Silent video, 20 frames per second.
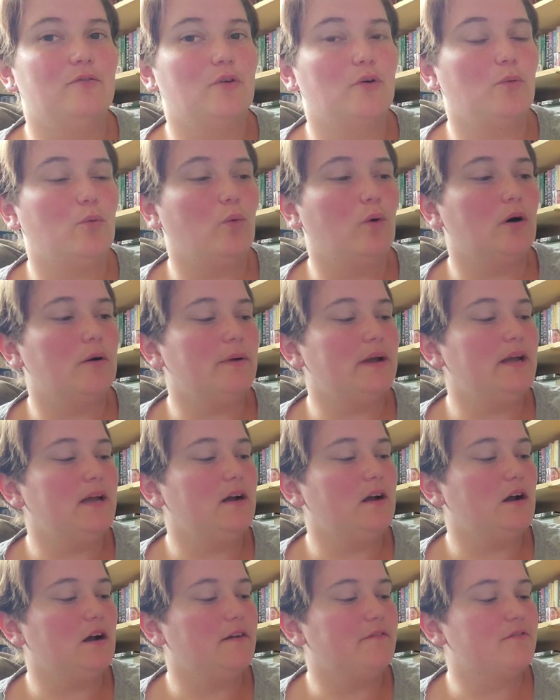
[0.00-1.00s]

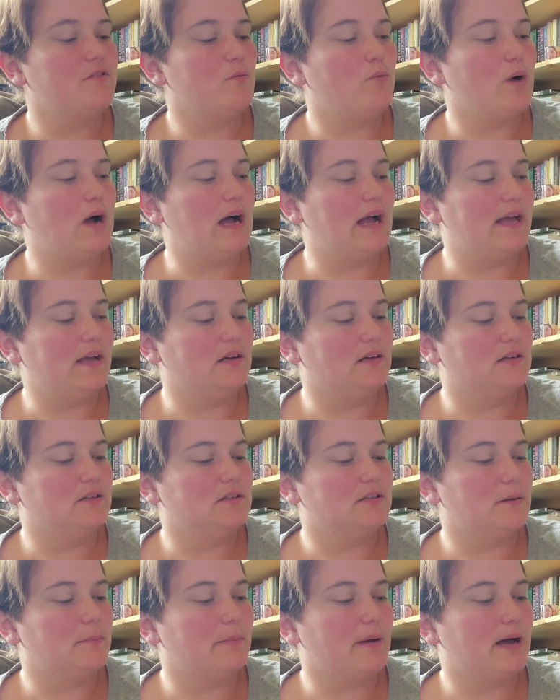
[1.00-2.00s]
Warrior of the
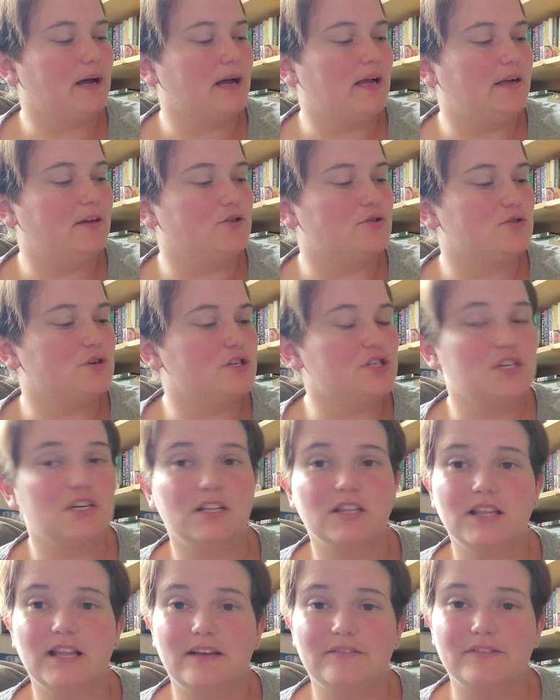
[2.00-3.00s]
Wild by
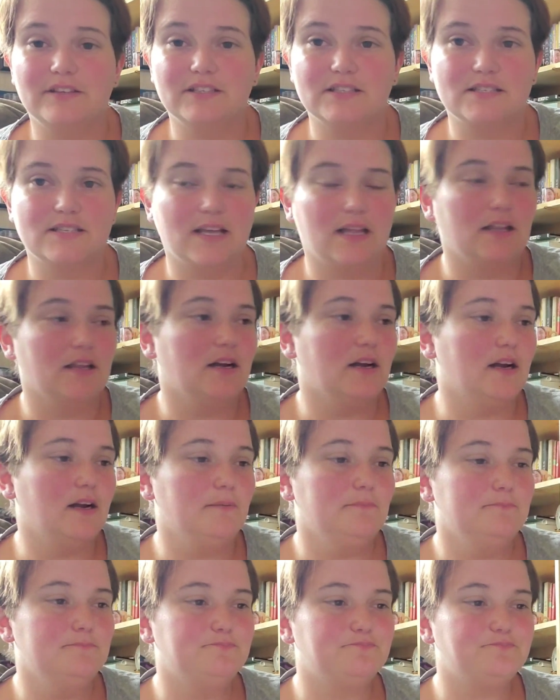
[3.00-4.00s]
Trisha Levenseller.